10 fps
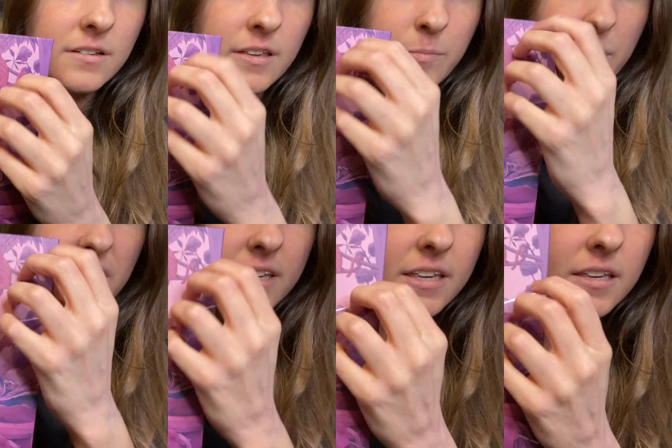a
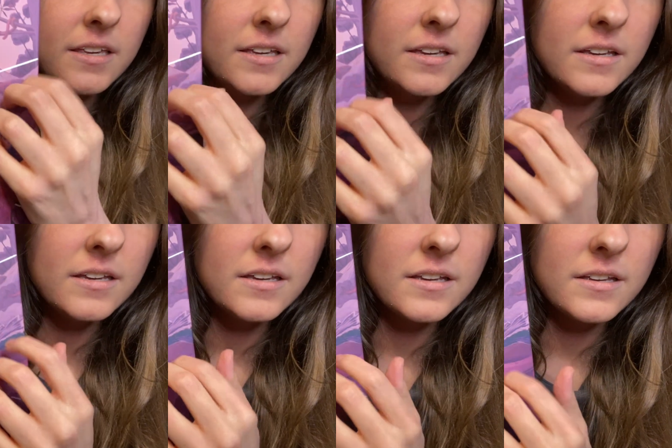monkey,
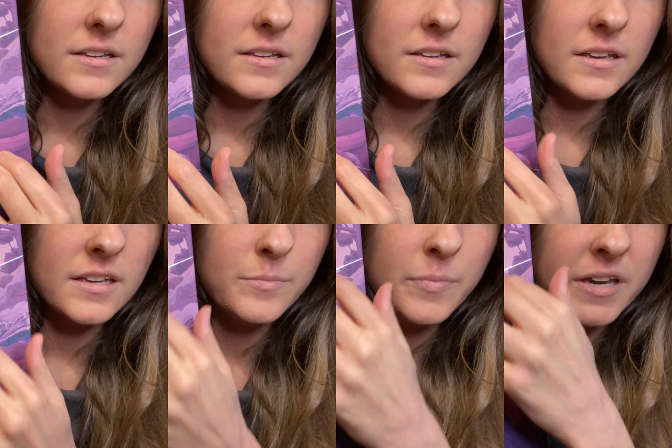
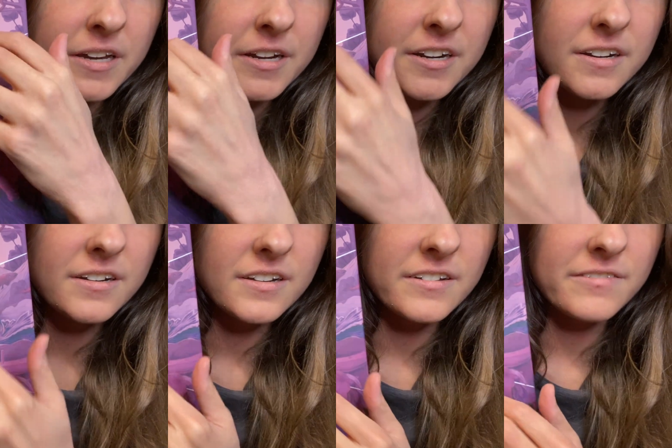a bear,
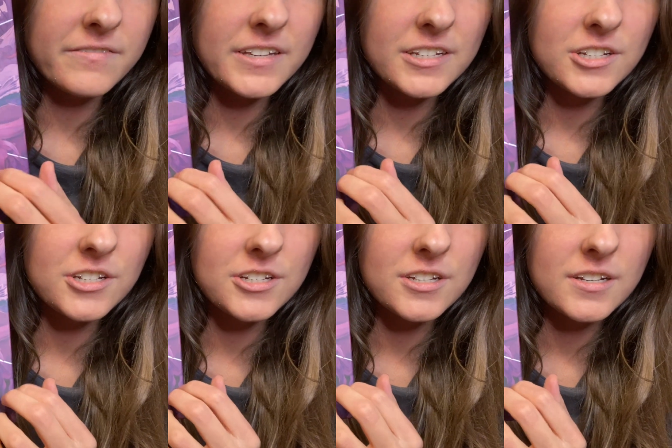a
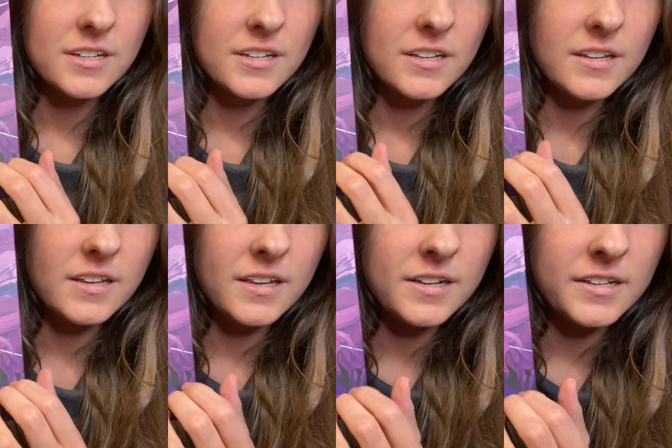fish,
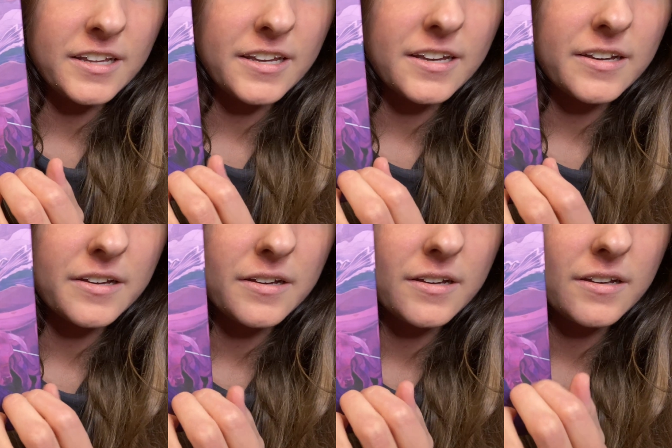and like
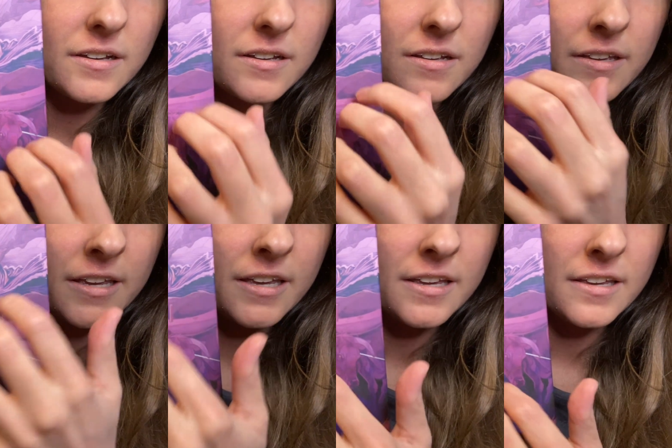
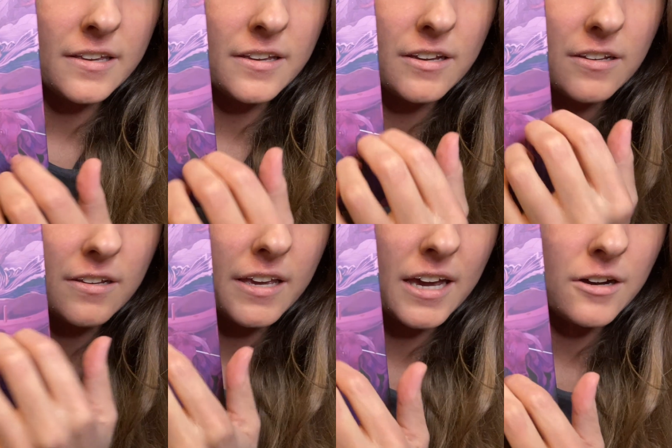a
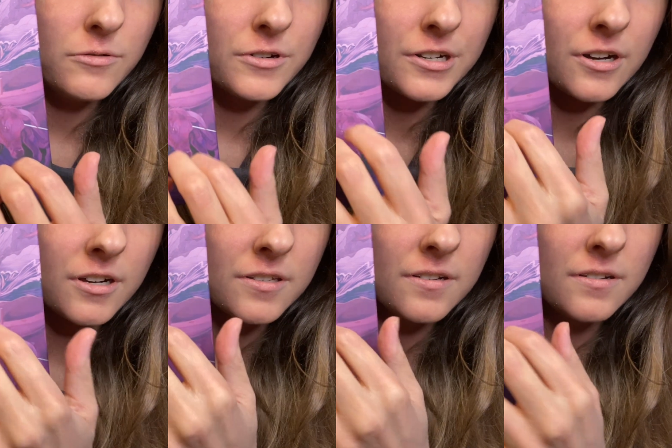cow or an
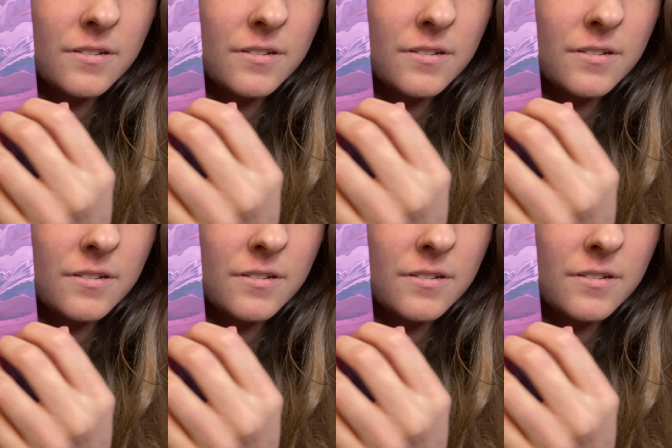oxen.